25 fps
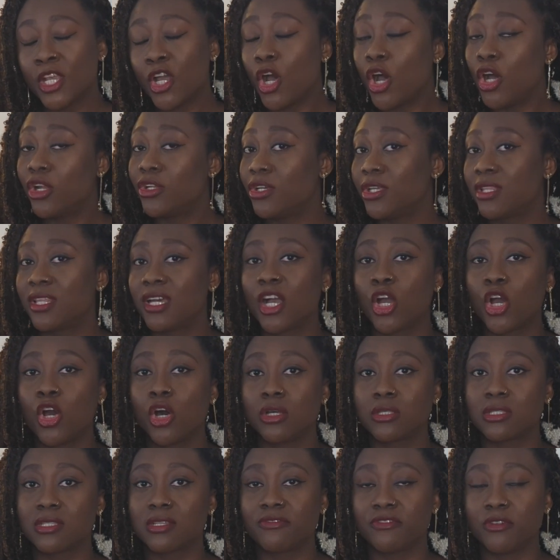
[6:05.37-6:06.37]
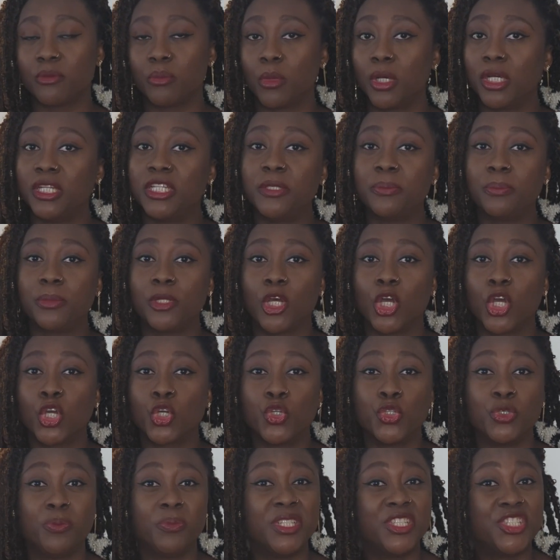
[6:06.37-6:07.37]
Another cause of a money block
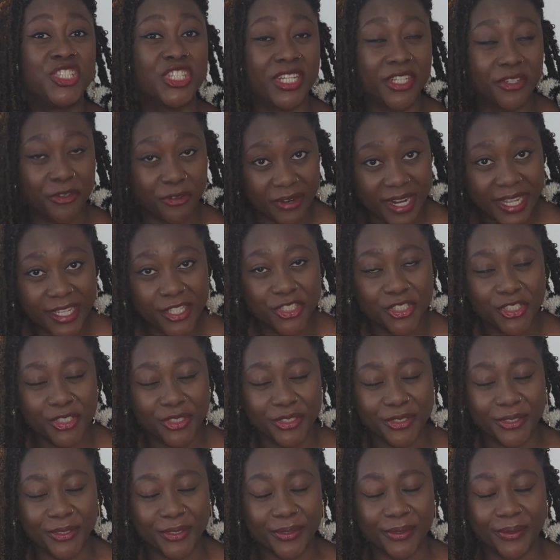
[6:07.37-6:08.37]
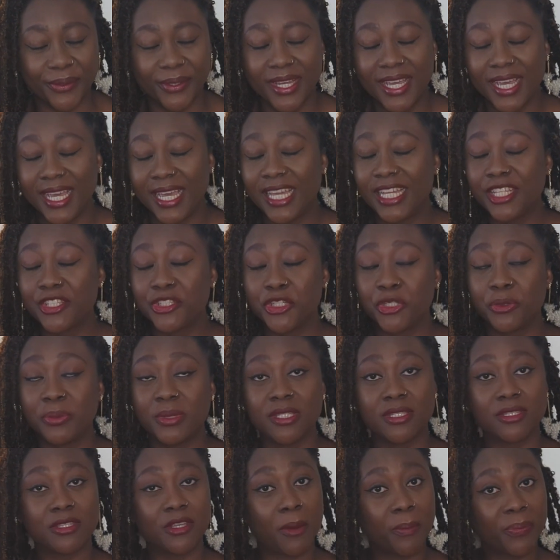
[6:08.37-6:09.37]
could be generational. It could be
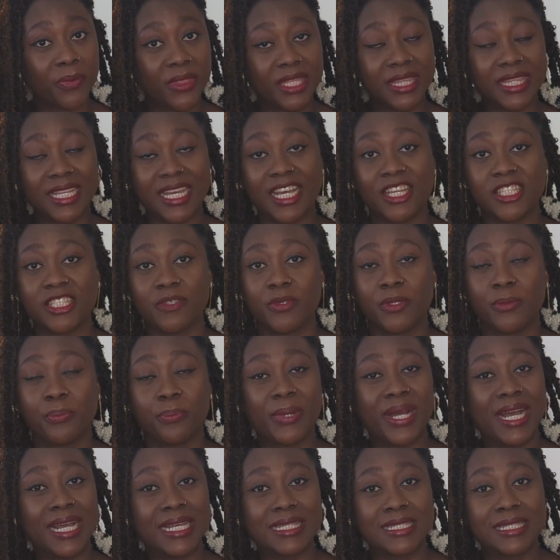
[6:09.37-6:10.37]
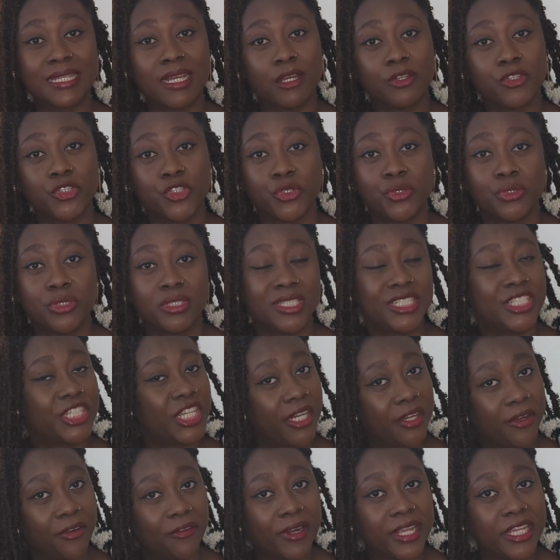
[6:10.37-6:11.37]
something that has been passed down through the
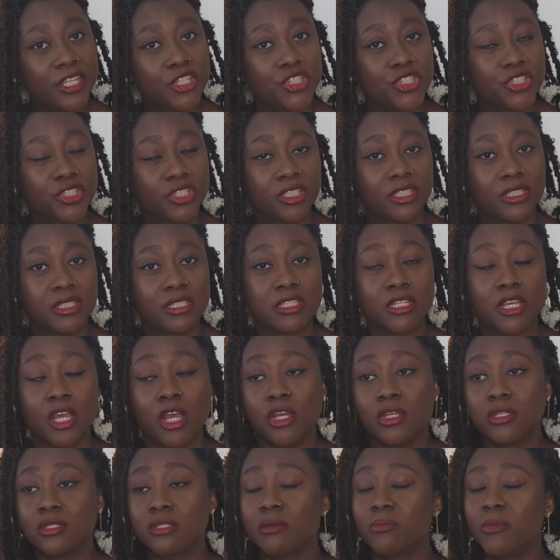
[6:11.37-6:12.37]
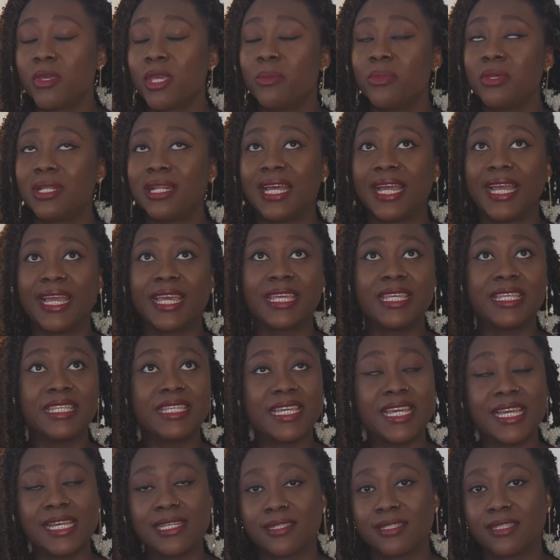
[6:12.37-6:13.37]
generations. So maybe like
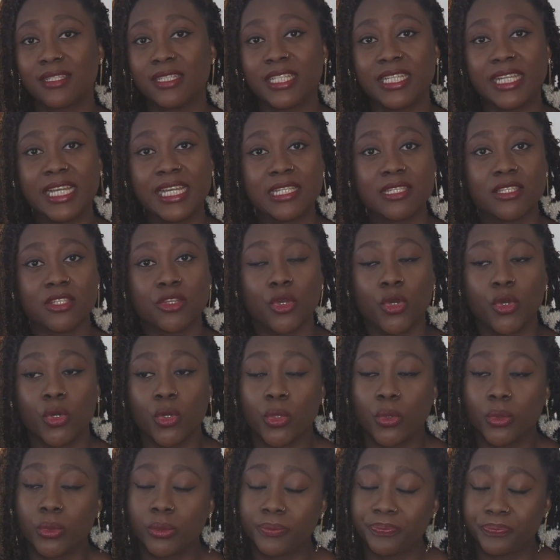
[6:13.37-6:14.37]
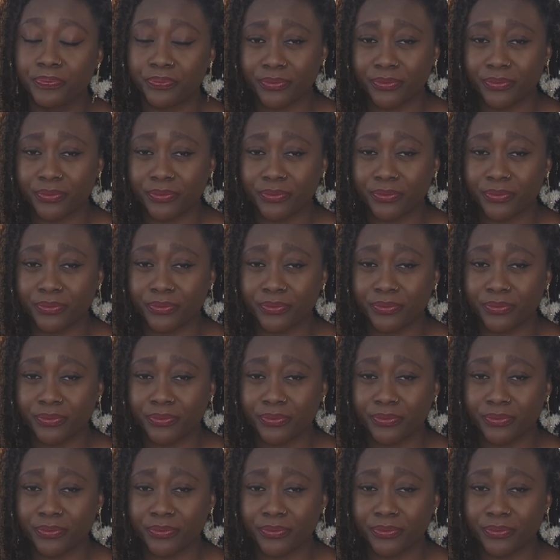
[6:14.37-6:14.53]
years and years ago,